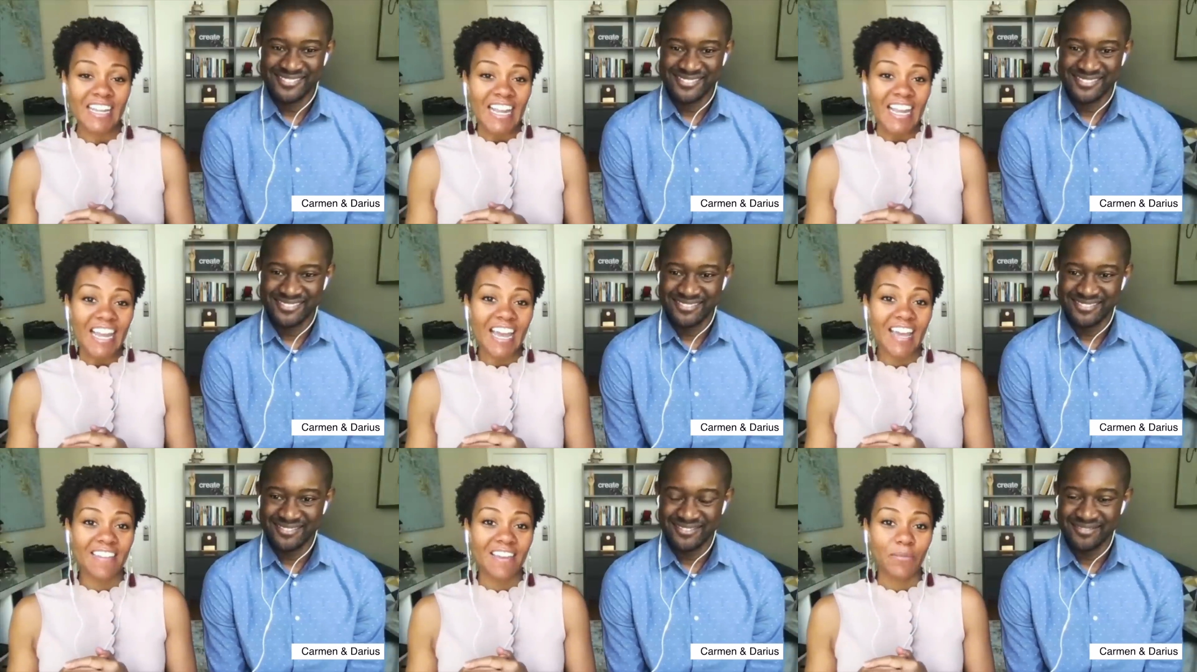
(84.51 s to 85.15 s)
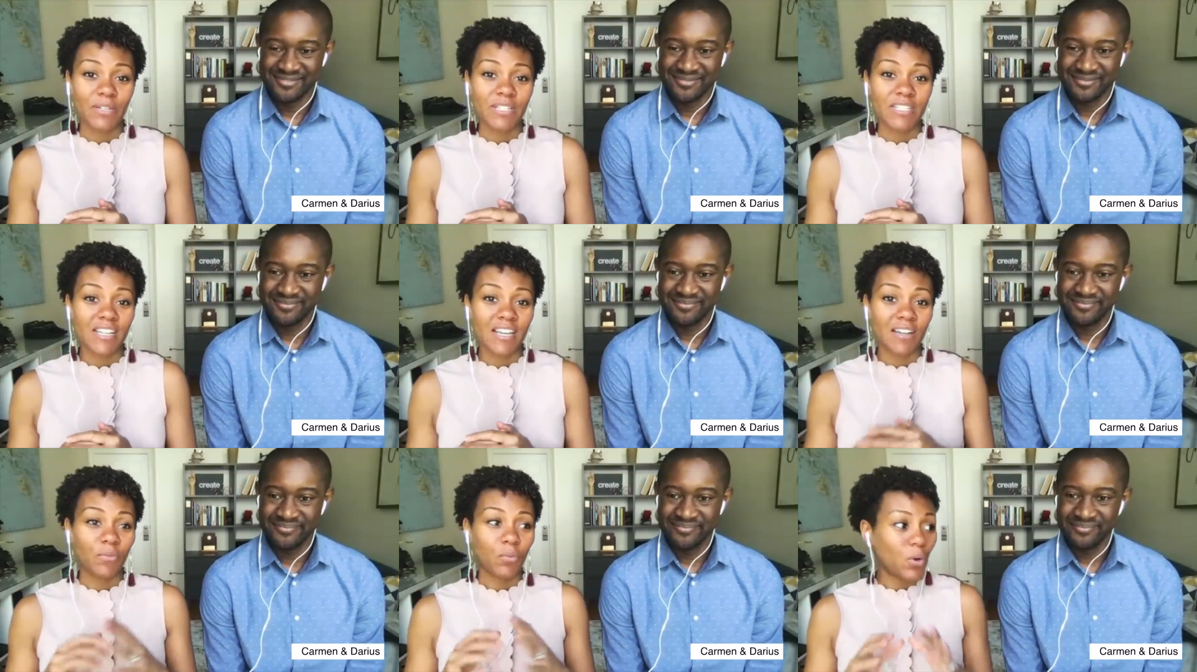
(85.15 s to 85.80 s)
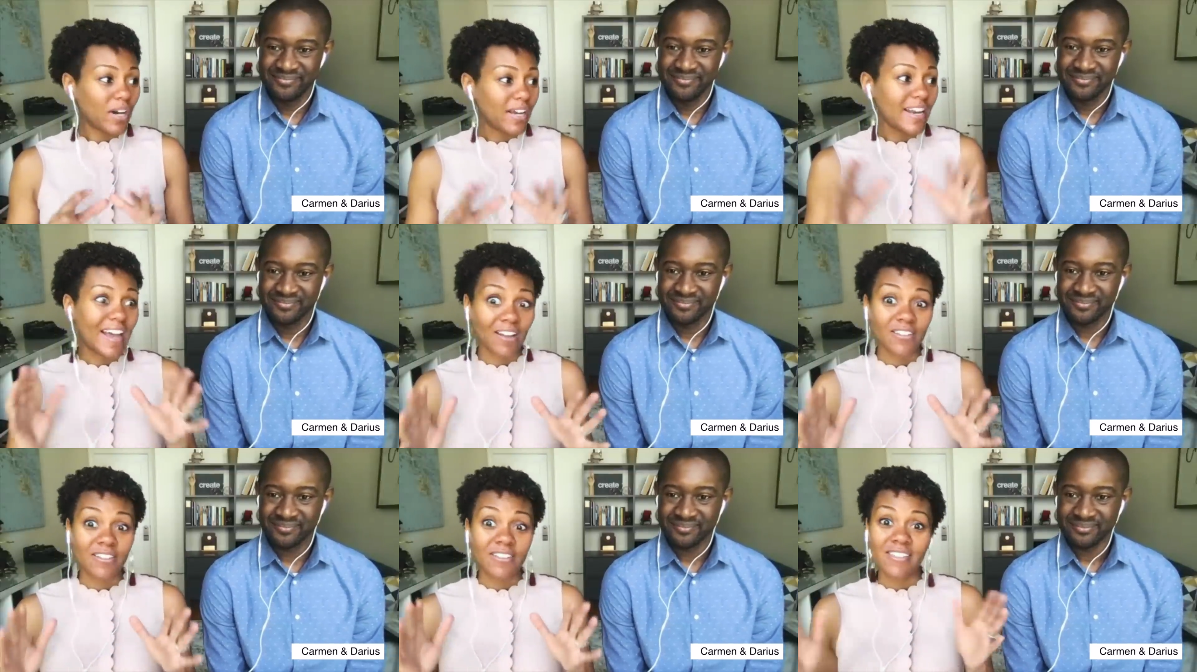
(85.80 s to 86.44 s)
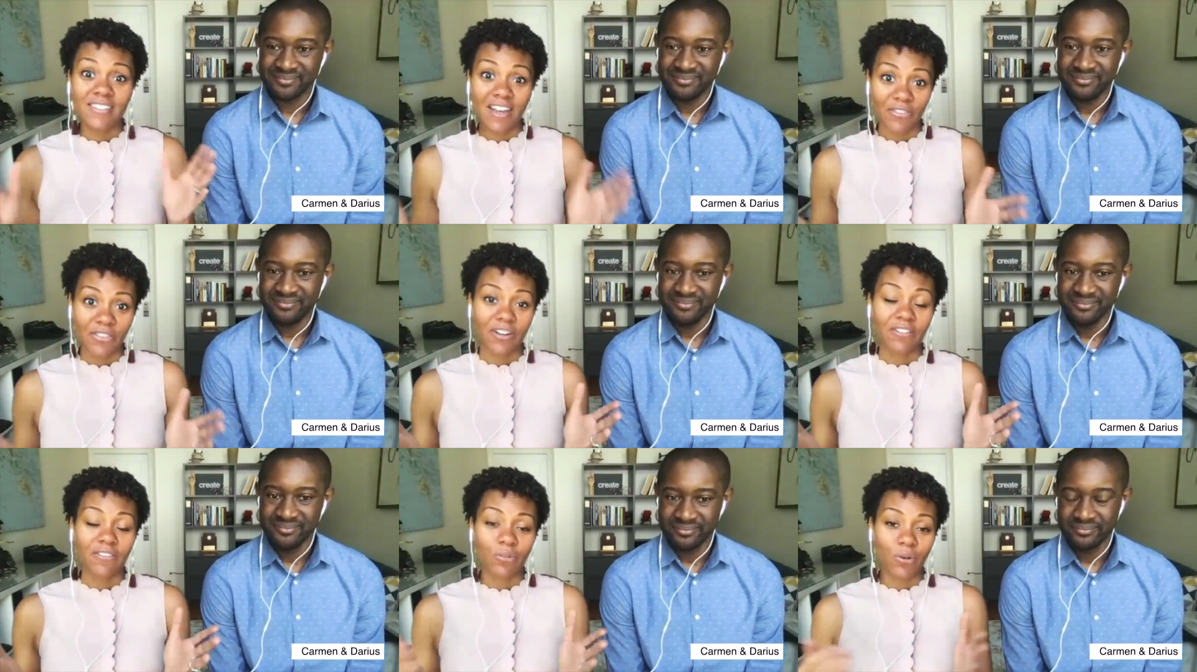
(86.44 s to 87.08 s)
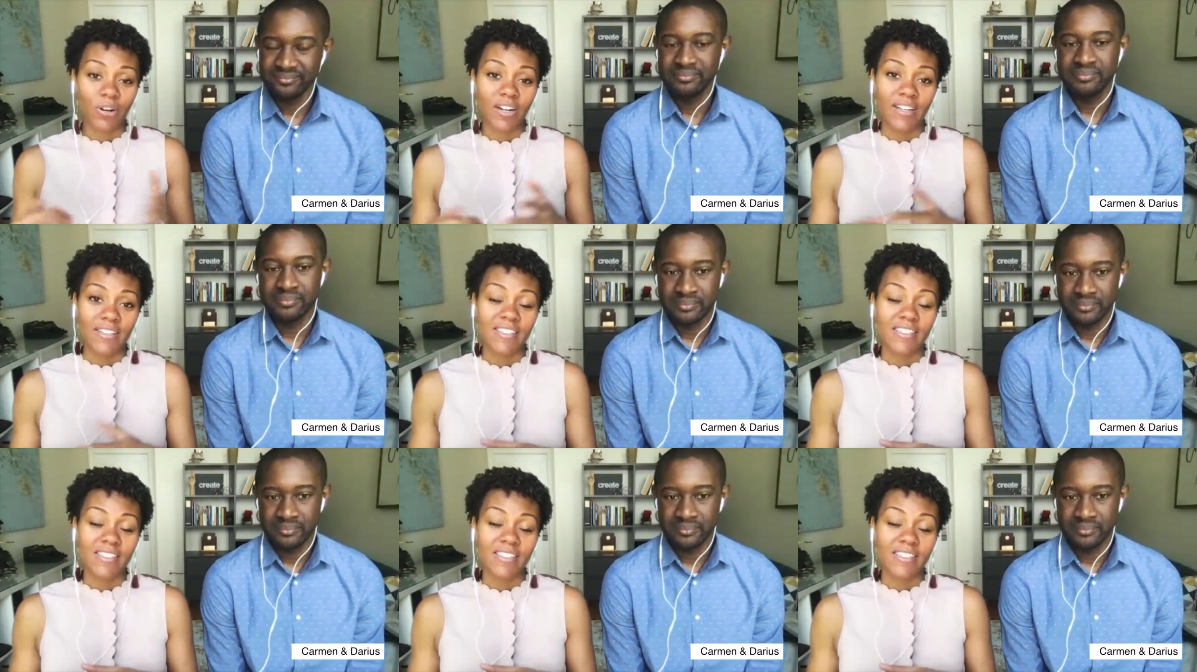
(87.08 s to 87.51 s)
Speaker 1: And then we said, what else is out there for us?